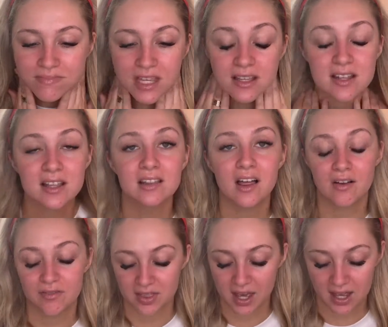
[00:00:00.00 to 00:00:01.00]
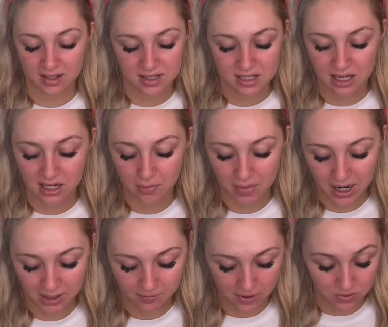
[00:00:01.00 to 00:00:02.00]
Because I love that Skin and
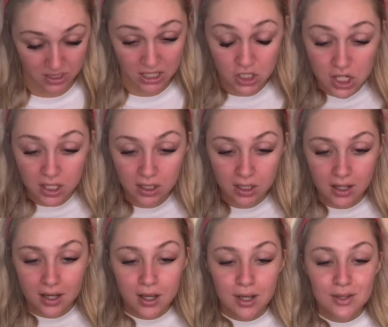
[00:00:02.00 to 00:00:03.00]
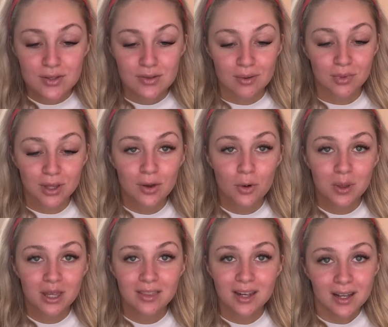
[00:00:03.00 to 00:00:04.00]
Body foundation. So I'm really
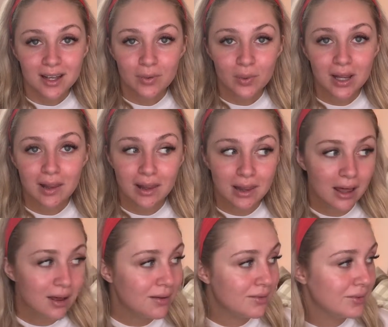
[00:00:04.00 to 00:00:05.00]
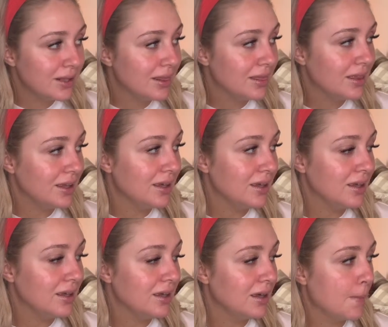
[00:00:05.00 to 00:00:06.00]
hoping that I will love
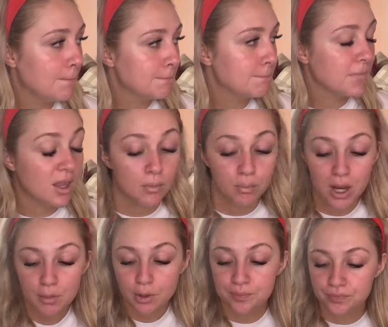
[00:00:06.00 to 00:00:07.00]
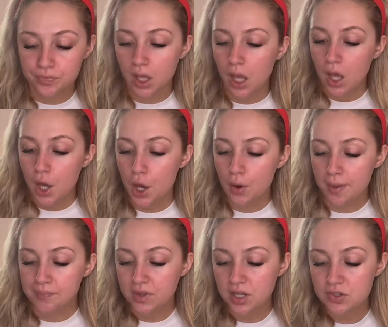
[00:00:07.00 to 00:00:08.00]
the primer.
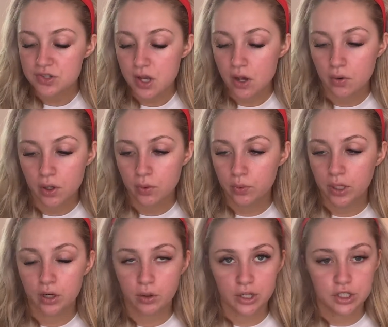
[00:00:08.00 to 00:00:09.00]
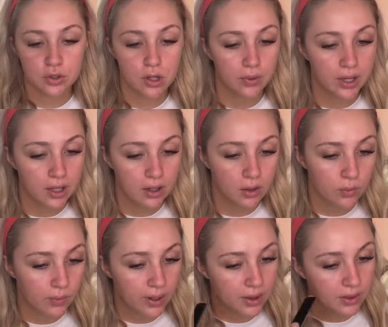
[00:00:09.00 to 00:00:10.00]
Okay, so we are going to go in
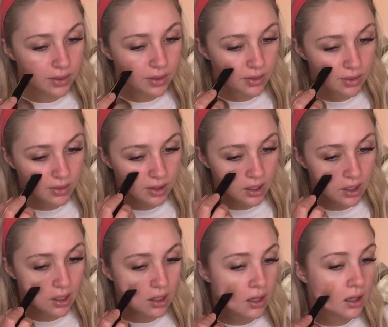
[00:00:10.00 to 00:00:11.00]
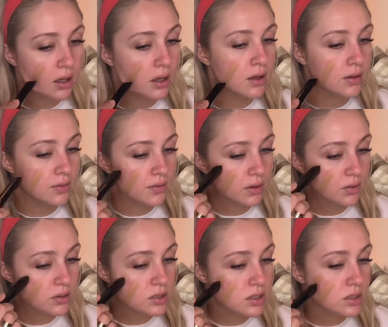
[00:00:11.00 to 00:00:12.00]
with the
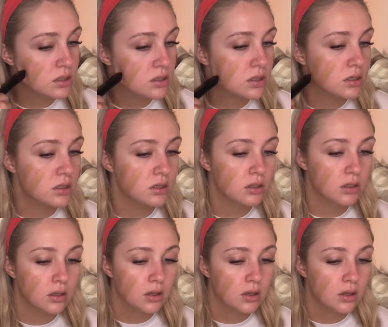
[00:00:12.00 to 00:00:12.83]
foundation.